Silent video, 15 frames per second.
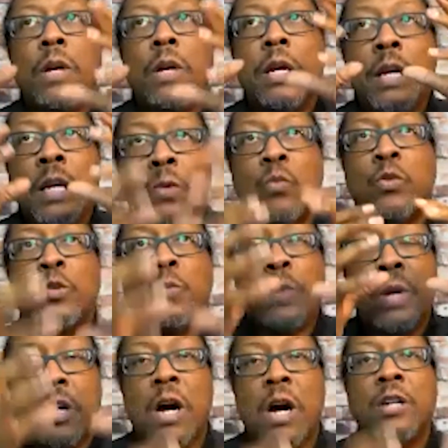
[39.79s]
It was
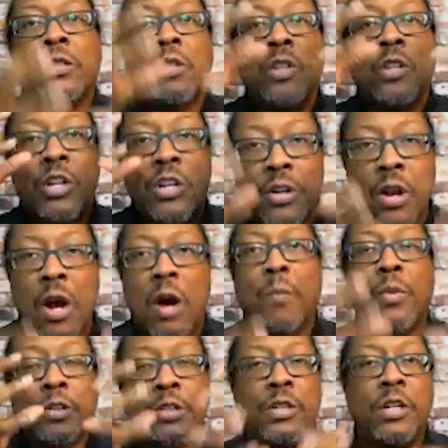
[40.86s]
because the
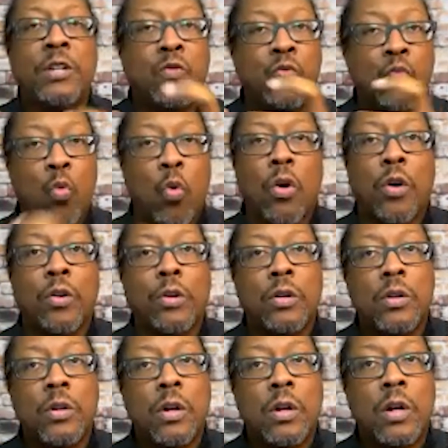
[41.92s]
numbers didn't work.
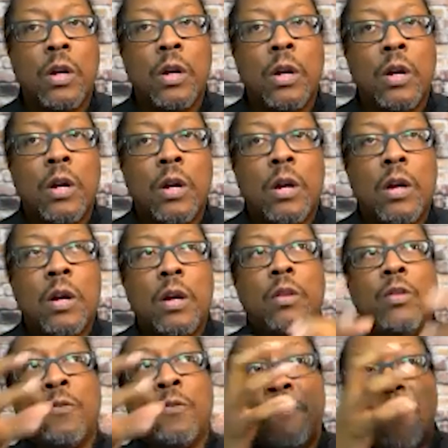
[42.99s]

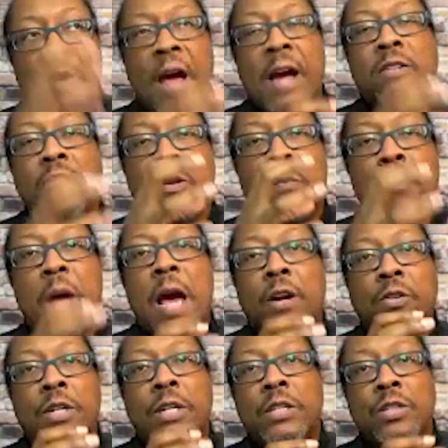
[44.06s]
The fact of the matter
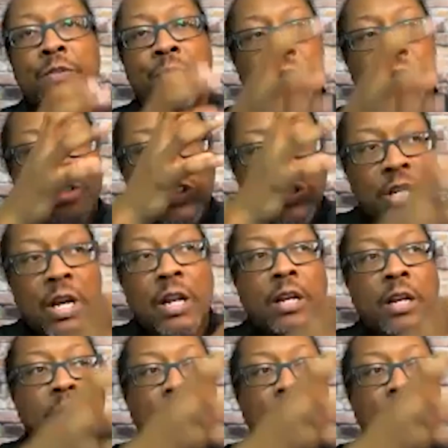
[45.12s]
is, if you're selling a